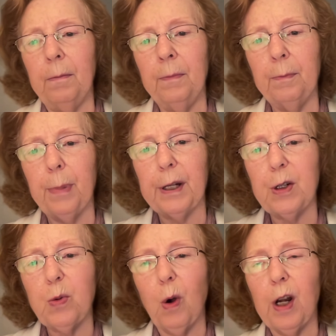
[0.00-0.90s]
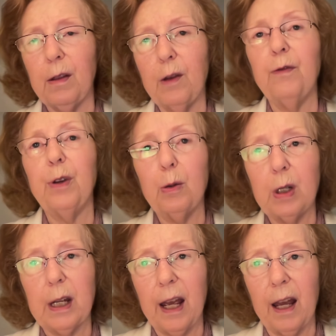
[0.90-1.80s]
But it's one of the few
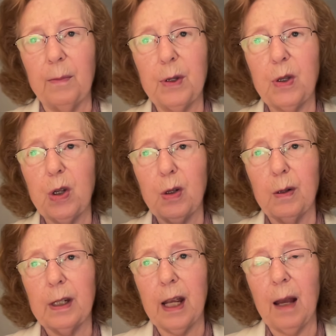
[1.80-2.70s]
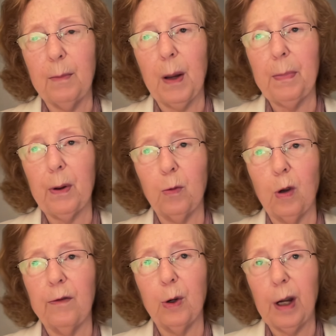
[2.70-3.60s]
dams to dam up a
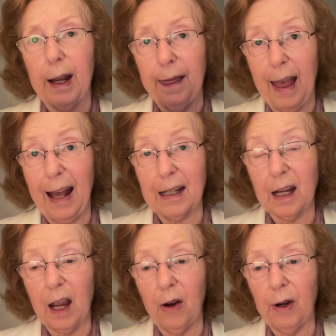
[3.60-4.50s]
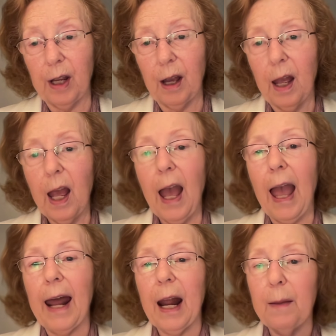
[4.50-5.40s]
river in that area.
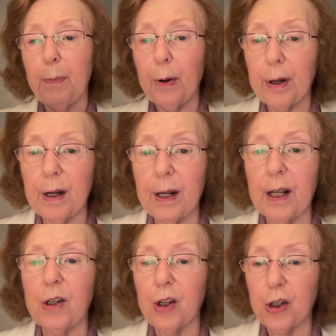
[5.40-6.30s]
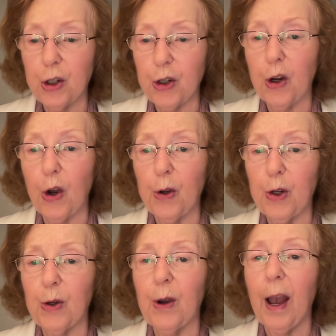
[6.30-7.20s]
And I put it in to show
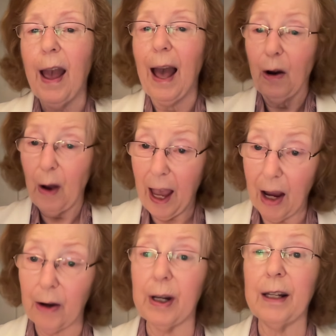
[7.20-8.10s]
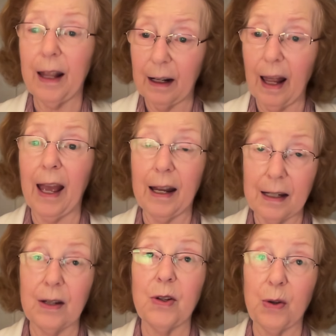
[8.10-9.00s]
you how arid the land
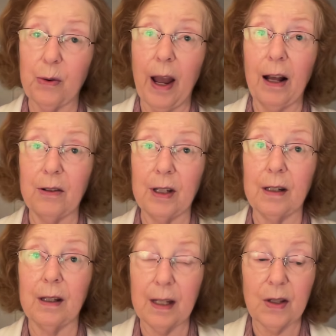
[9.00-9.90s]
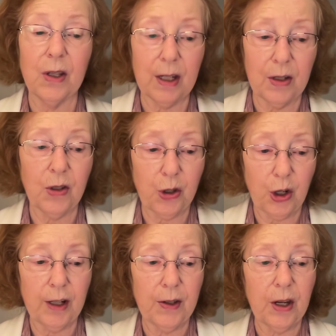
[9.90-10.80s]
is around it. This is
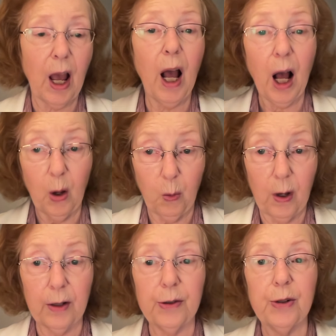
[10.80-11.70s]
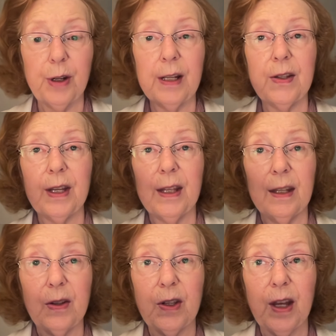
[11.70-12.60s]
just a wilderness in the
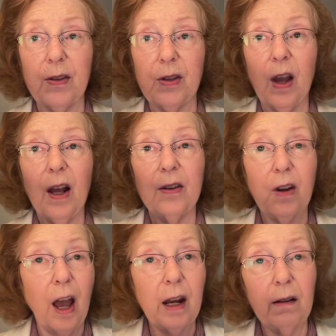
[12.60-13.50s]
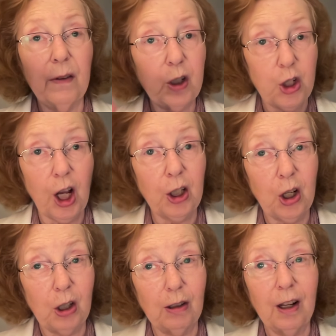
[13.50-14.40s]
sense, not of a jungle,